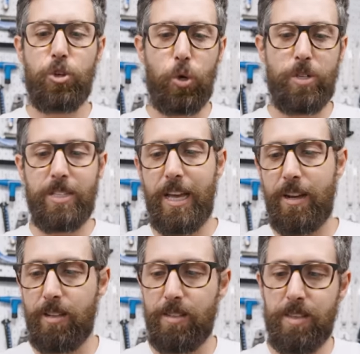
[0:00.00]
shorter
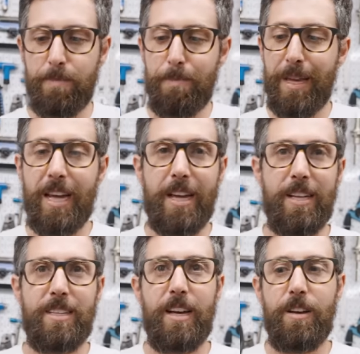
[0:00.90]
saddles, bigger
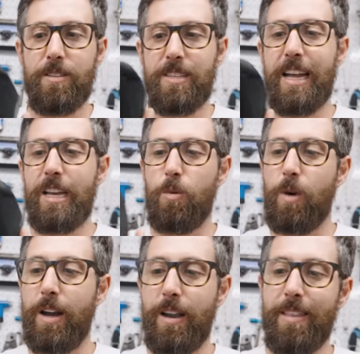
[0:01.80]
cutout, slightly
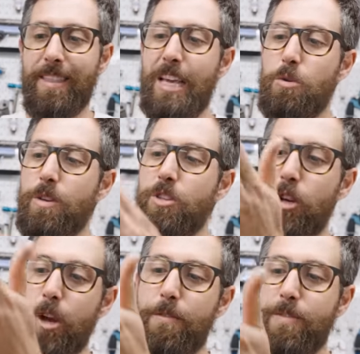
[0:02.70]
wider. These ones
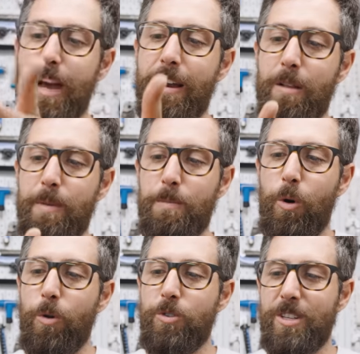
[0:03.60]
curve down a little bit
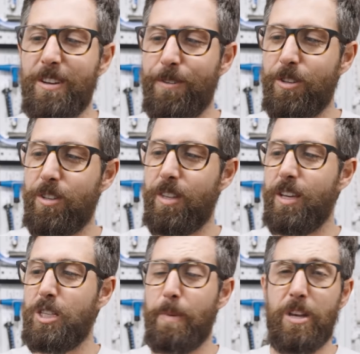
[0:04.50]
more, so different to
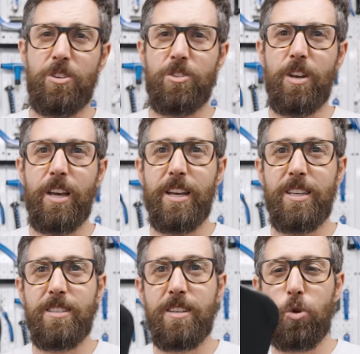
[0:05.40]
the
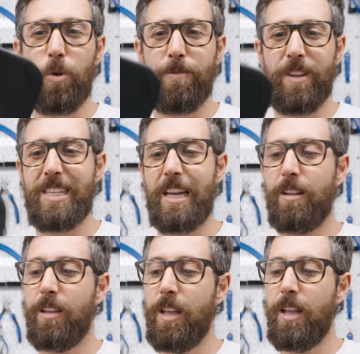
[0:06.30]
specialized short fit
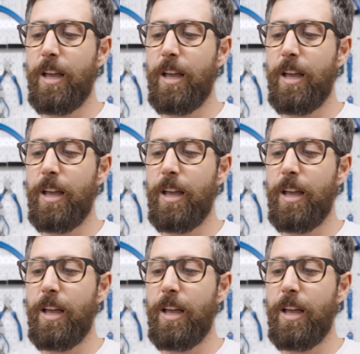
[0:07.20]
saddle,